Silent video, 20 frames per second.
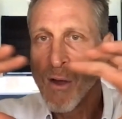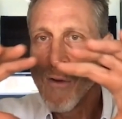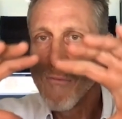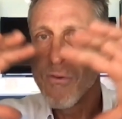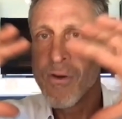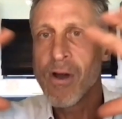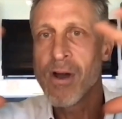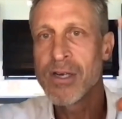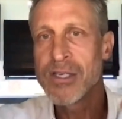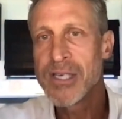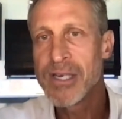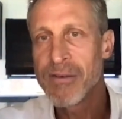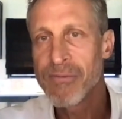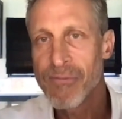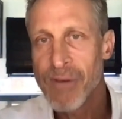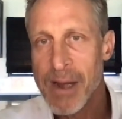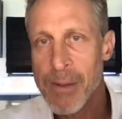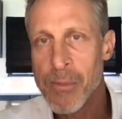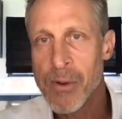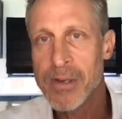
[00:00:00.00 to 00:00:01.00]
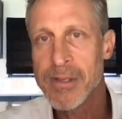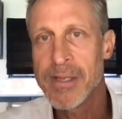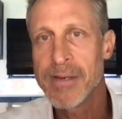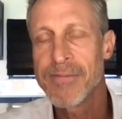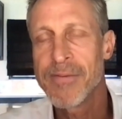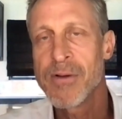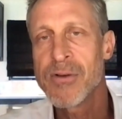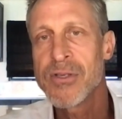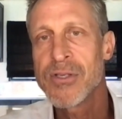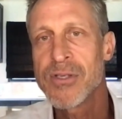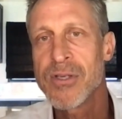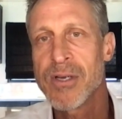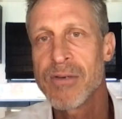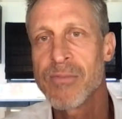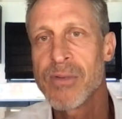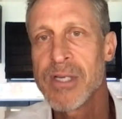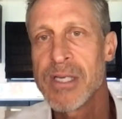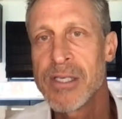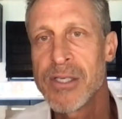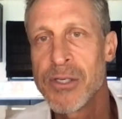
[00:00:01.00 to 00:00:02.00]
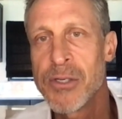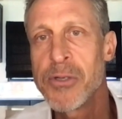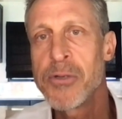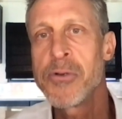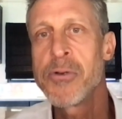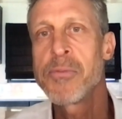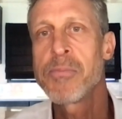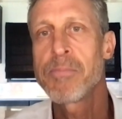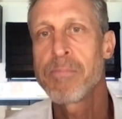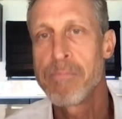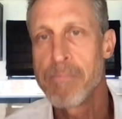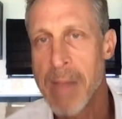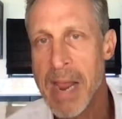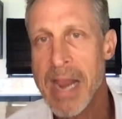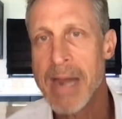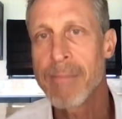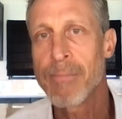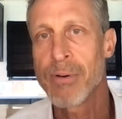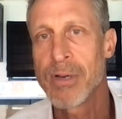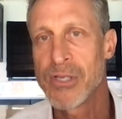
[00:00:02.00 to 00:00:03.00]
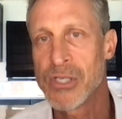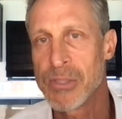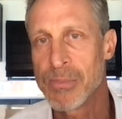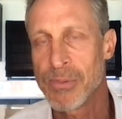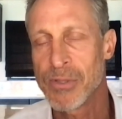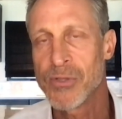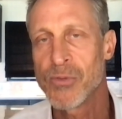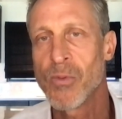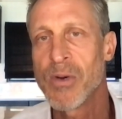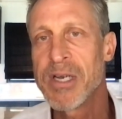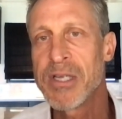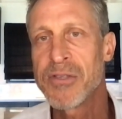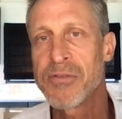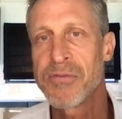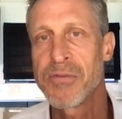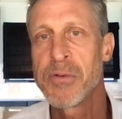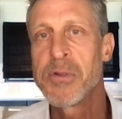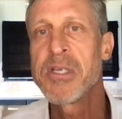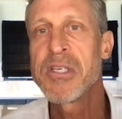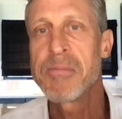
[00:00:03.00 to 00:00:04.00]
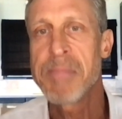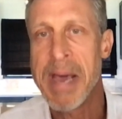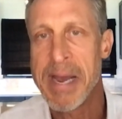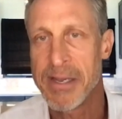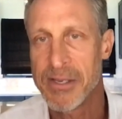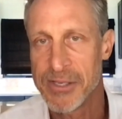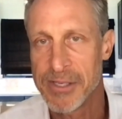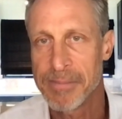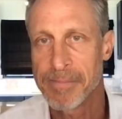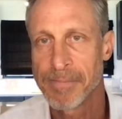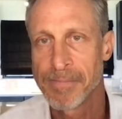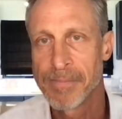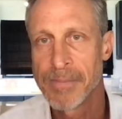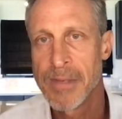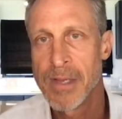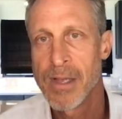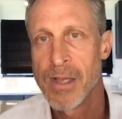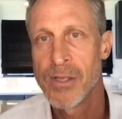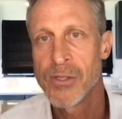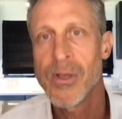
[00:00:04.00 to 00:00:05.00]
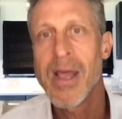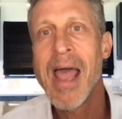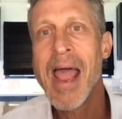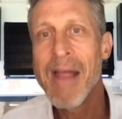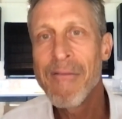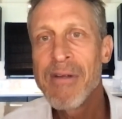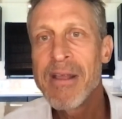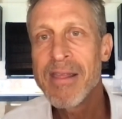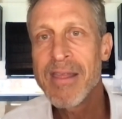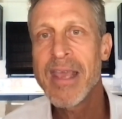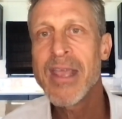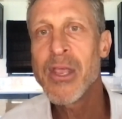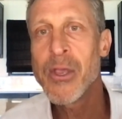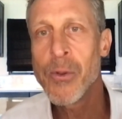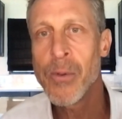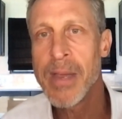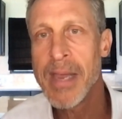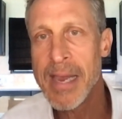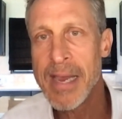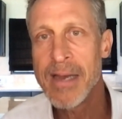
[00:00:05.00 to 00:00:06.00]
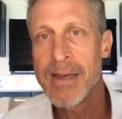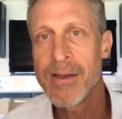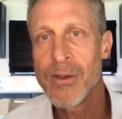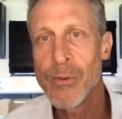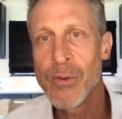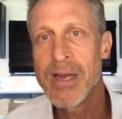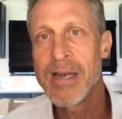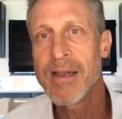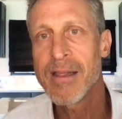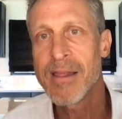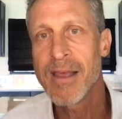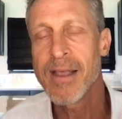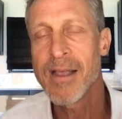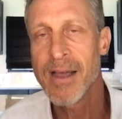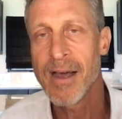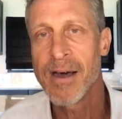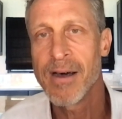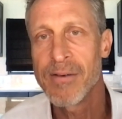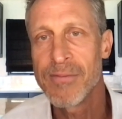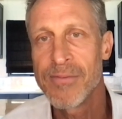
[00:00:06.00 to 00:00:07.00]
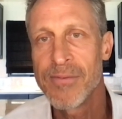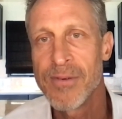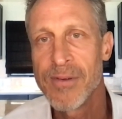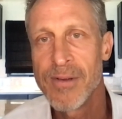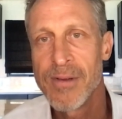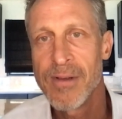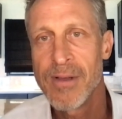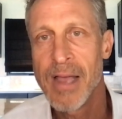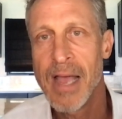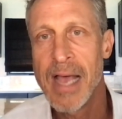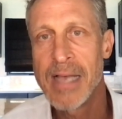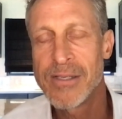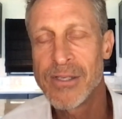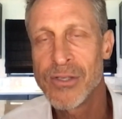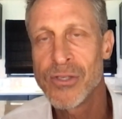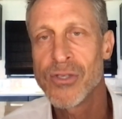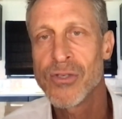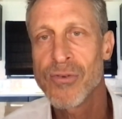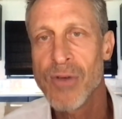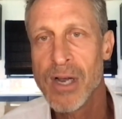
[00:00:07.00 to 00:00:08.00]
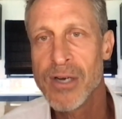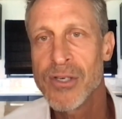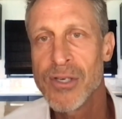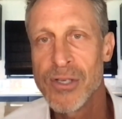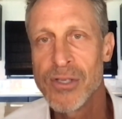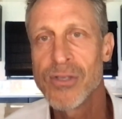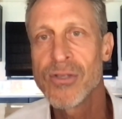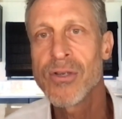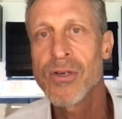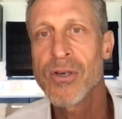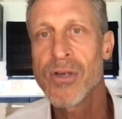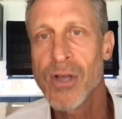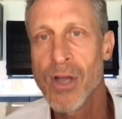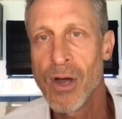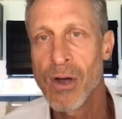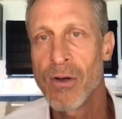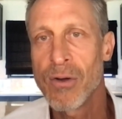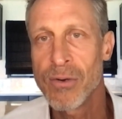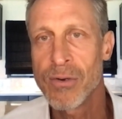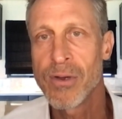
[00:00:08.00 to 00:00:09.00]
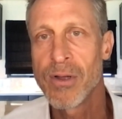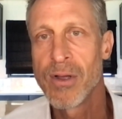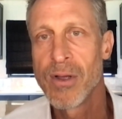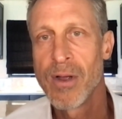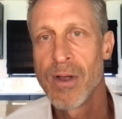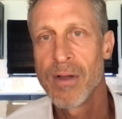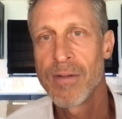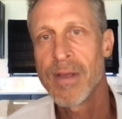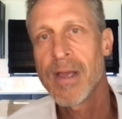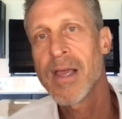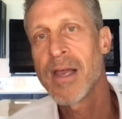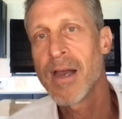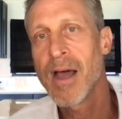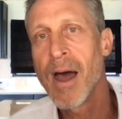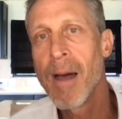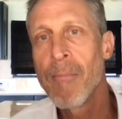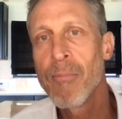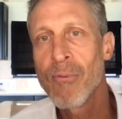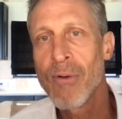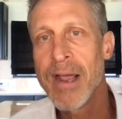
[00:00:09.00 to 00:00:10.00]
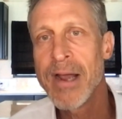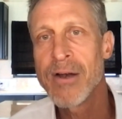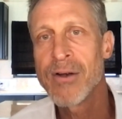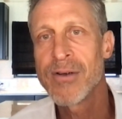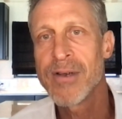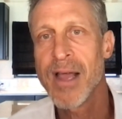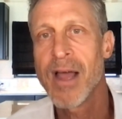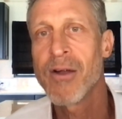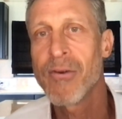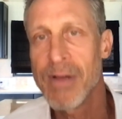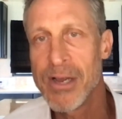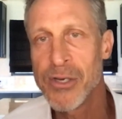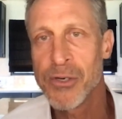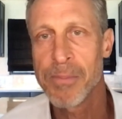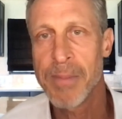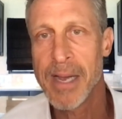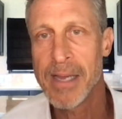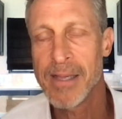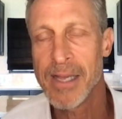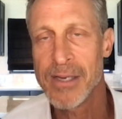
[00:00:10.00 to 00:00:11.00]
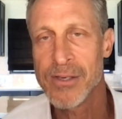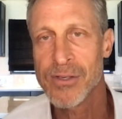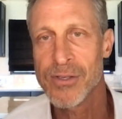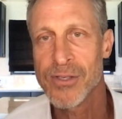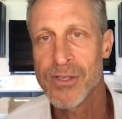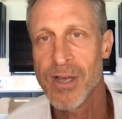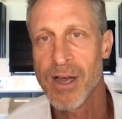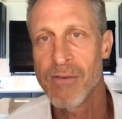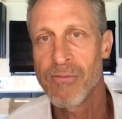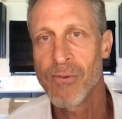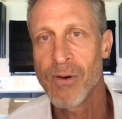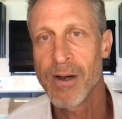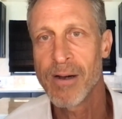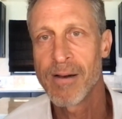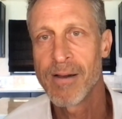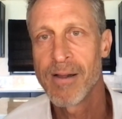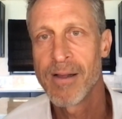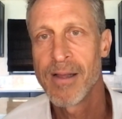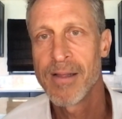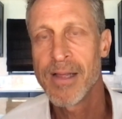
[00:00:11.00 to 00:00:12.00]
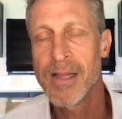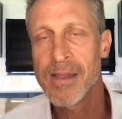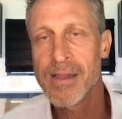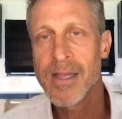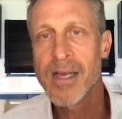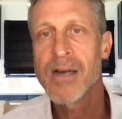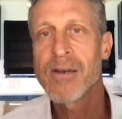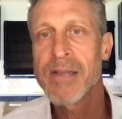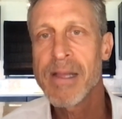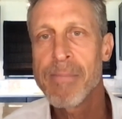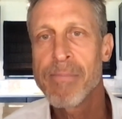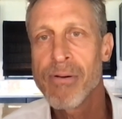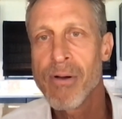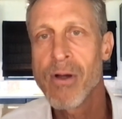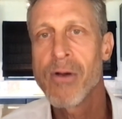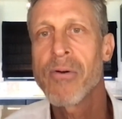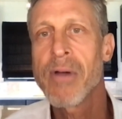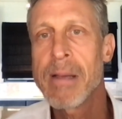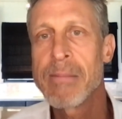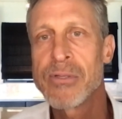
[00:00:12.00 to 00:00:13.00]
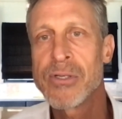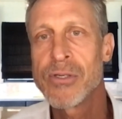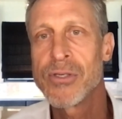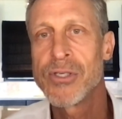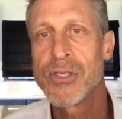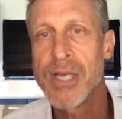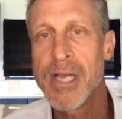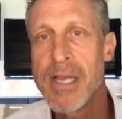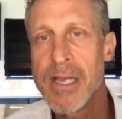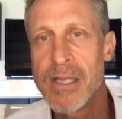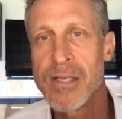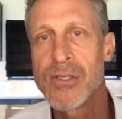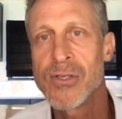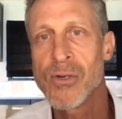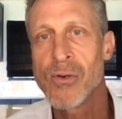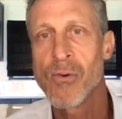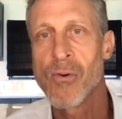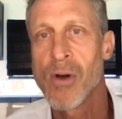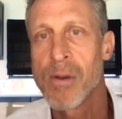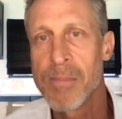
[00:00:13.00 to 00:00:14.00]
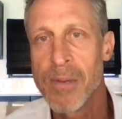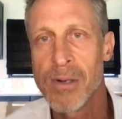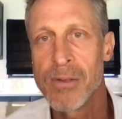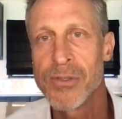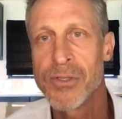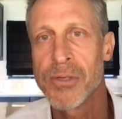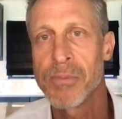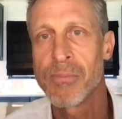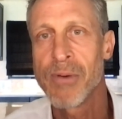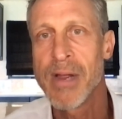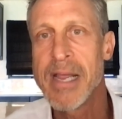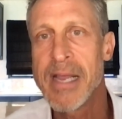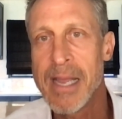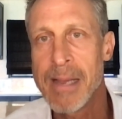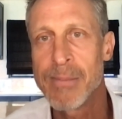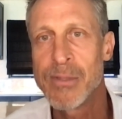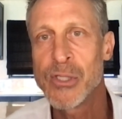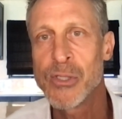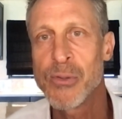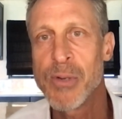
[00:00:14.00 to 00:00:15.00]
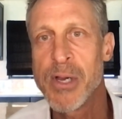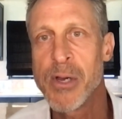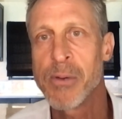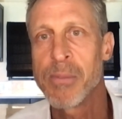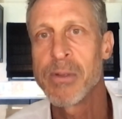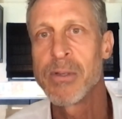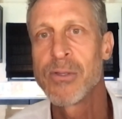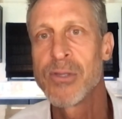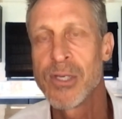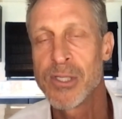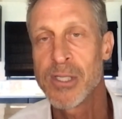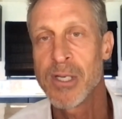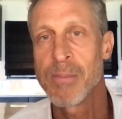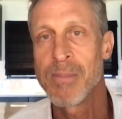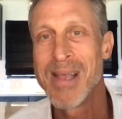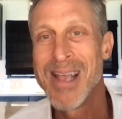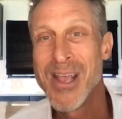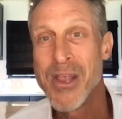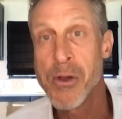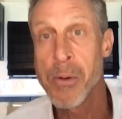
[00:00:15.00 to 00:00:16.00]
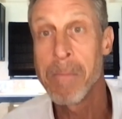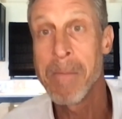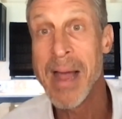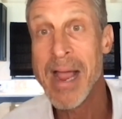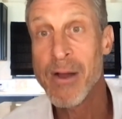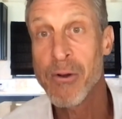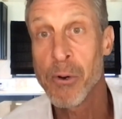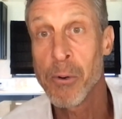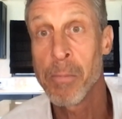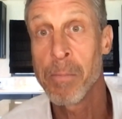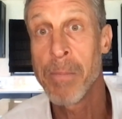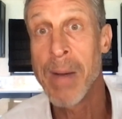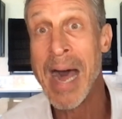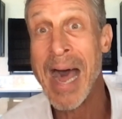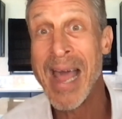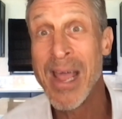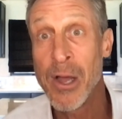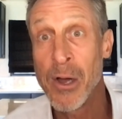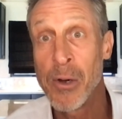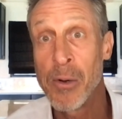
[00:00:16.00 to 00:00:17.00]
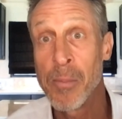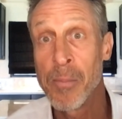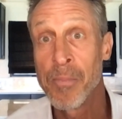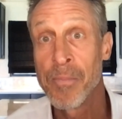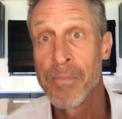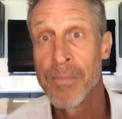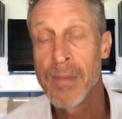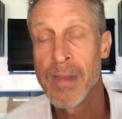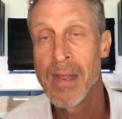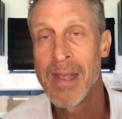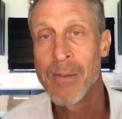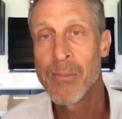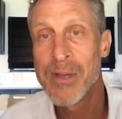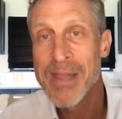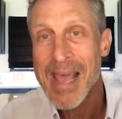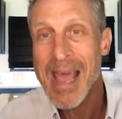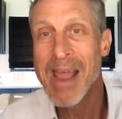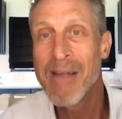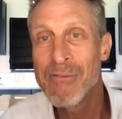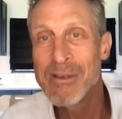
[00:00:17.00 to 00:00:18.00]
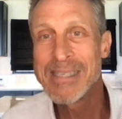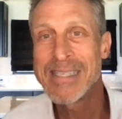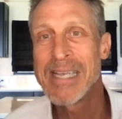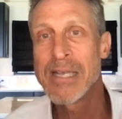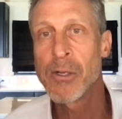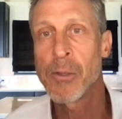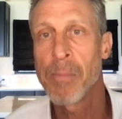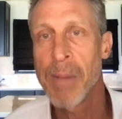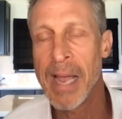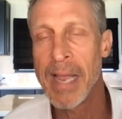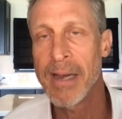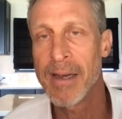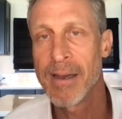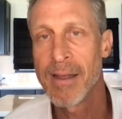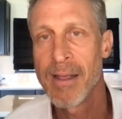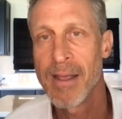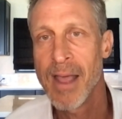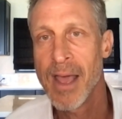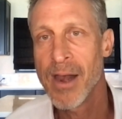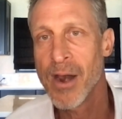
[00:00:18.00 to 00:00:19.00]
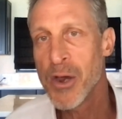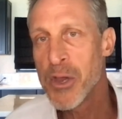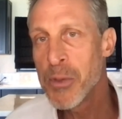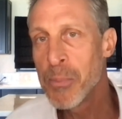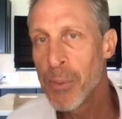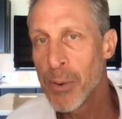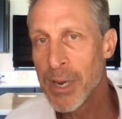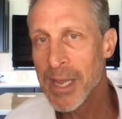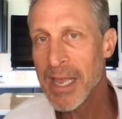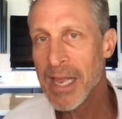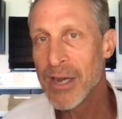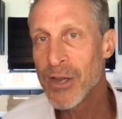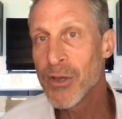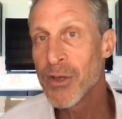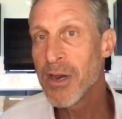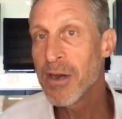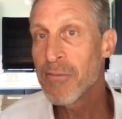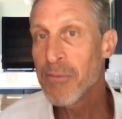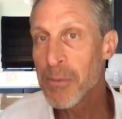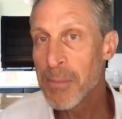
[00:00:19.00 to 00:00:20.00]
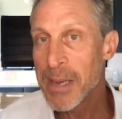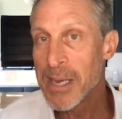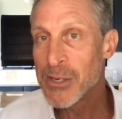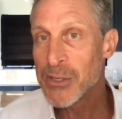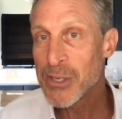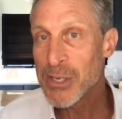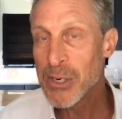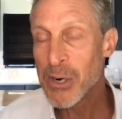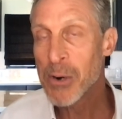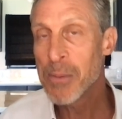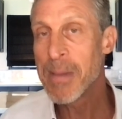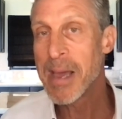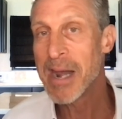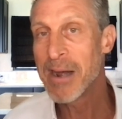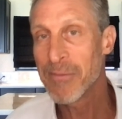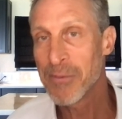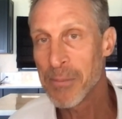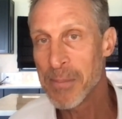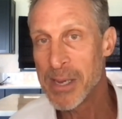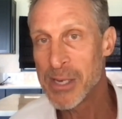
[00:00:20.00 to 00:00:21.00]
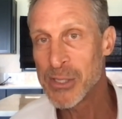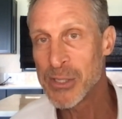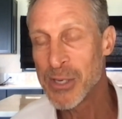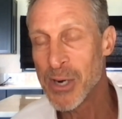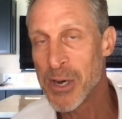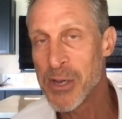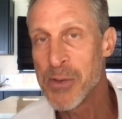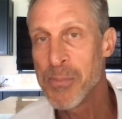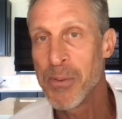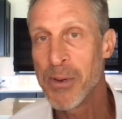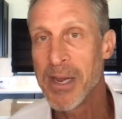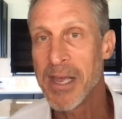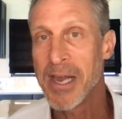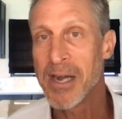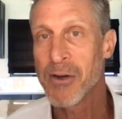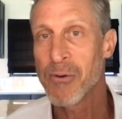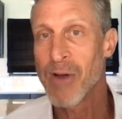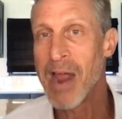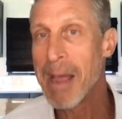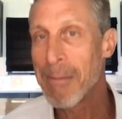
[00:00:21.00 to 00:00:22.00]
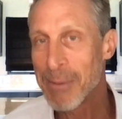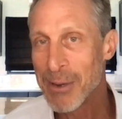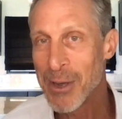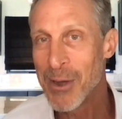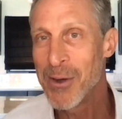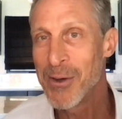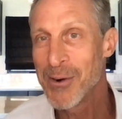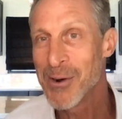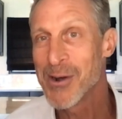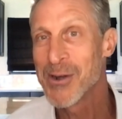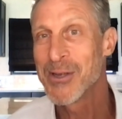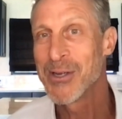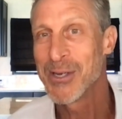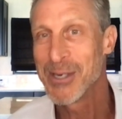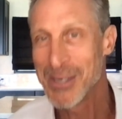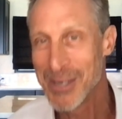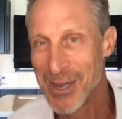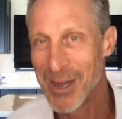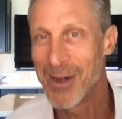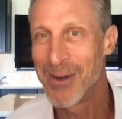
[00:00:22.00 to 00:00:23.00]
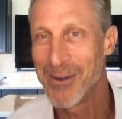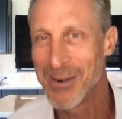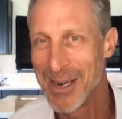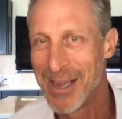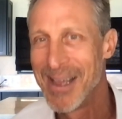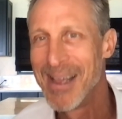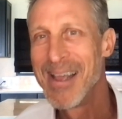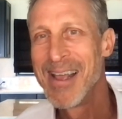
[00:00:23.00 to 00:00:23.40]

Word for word: overarching framework that focuses on really two main principles one is food is medicine so everything you eat you to think of as instructions or code that can upgrade or downgrade your biological software that literally programs your genes, your hormones, your brain chemistry, your immune system, your microbiome with every single bite. And are you putting in good information or bad information? Are you putting in crap code or good code